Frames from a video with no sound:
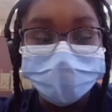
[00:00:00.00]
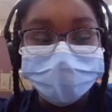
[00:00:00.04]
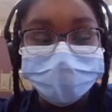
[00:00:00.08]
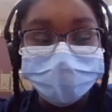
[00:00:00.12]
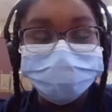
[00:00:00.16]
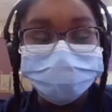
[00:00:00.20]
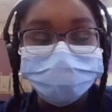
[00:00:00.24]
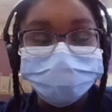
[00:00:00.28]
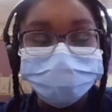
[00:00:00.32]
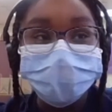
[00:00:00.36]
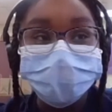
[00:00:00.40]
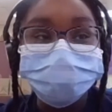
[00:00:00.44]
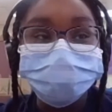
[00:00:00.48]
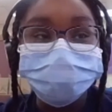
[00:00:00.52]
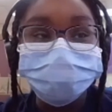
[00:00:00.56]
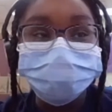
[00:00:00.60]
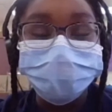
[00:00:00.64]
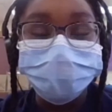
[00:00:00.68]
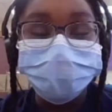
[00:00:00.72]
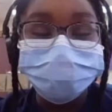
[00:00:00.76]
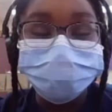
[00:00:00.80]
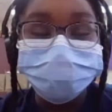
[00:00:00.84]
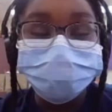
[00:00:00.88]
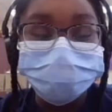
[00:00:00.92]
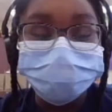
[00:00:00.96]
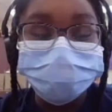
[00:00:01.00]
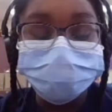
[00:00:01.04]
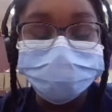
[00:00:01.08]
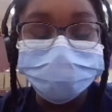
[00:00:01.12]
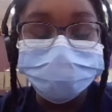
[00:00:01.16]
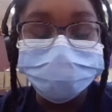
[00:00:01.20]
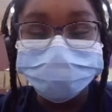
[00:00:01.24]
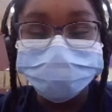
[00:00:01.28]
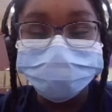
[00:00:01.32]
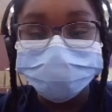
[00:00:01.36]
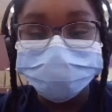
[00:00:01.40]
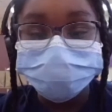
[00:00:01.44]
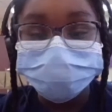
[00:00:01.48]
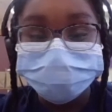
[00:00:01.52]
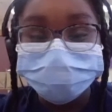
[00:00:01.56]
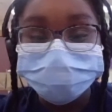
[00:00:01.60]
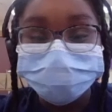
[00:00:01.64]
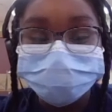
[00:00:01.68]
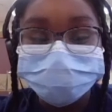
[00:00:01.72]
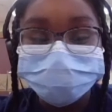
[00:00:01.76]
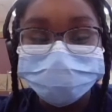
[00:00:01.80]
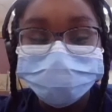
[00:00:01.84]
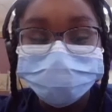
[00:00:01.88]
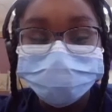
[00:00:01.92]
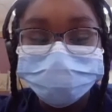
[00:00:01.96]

Because I would like to help children.